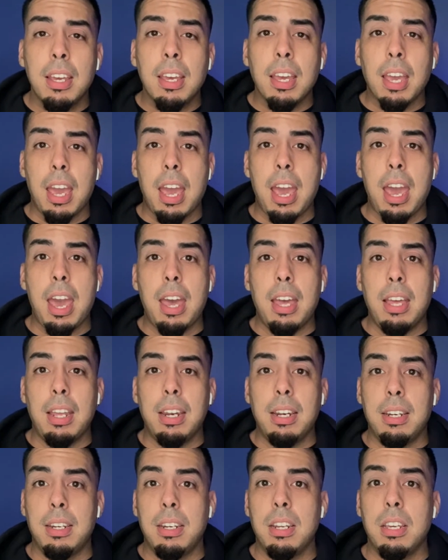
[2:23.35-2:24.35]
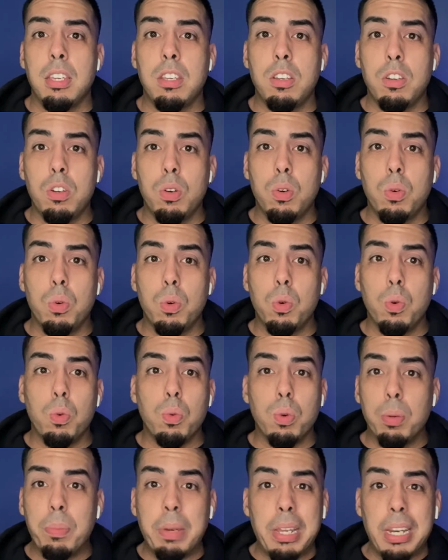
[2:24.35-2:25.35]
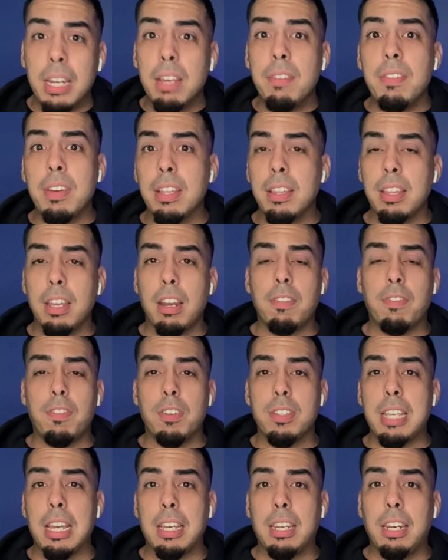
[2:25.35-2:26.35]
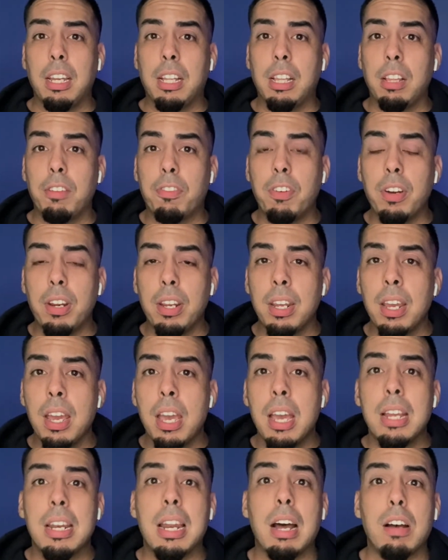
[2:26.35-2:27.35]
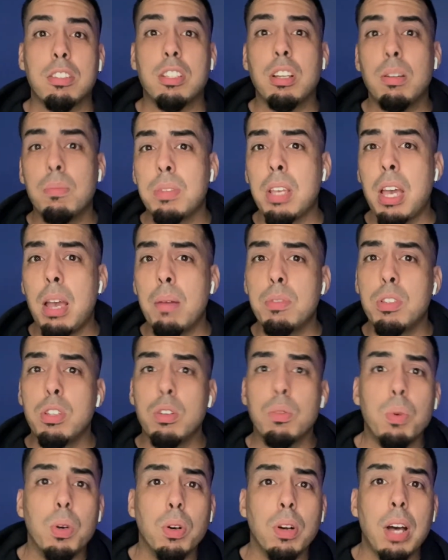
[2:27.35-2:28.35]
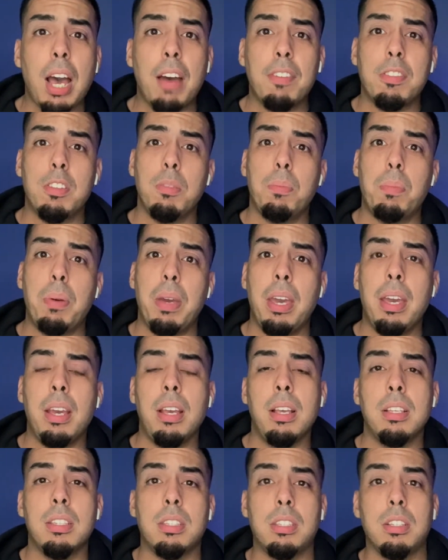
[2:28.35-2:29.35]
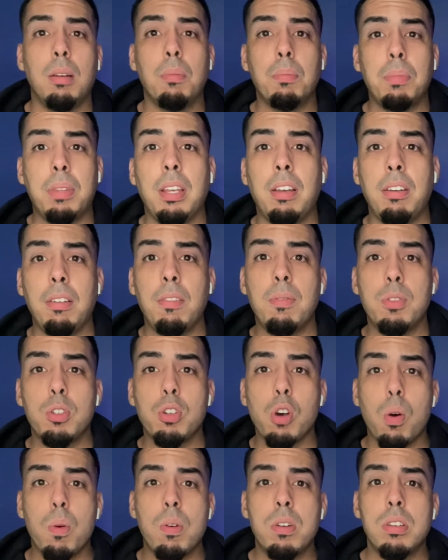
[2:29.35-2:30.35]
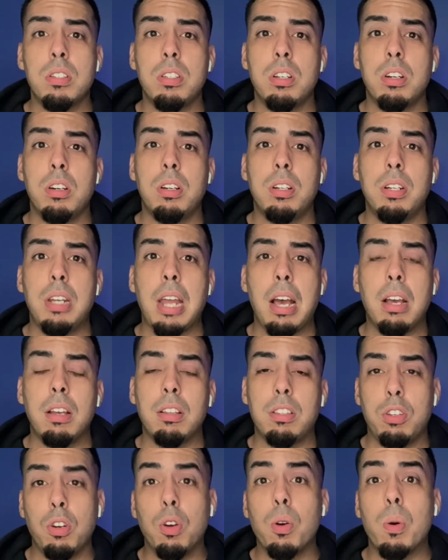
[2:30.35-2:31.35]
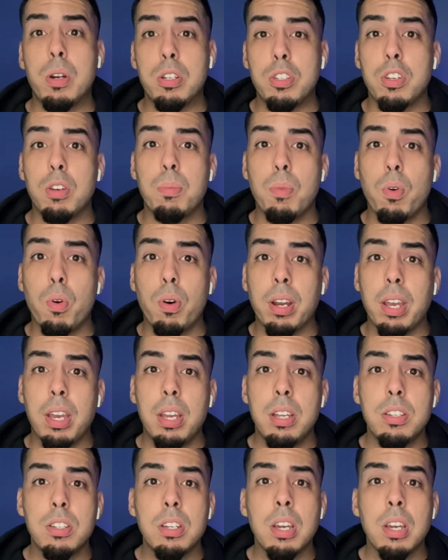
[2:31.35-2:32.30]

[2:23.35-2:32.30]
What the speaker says: and you will be living there for technically free. Now sometimes you will have to pay something towards your mortgage.